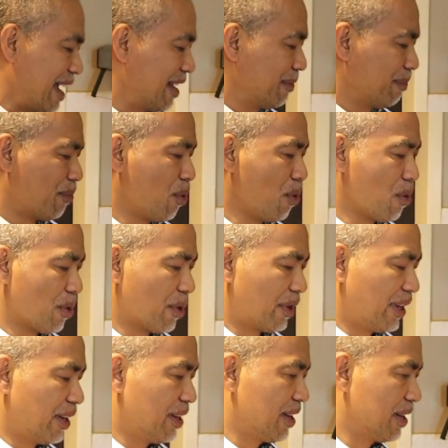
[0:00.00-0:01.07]
add
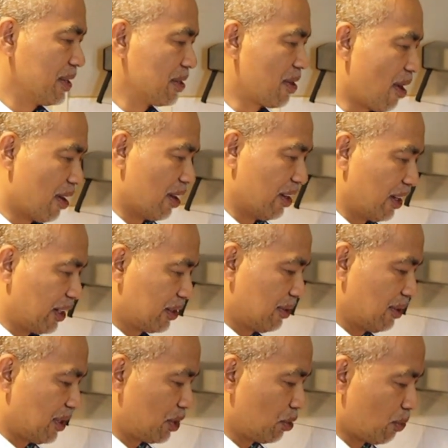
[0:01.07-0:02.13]
more garlic
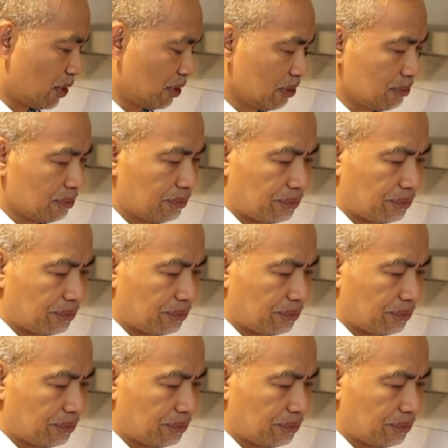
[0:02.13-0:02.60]
to this one.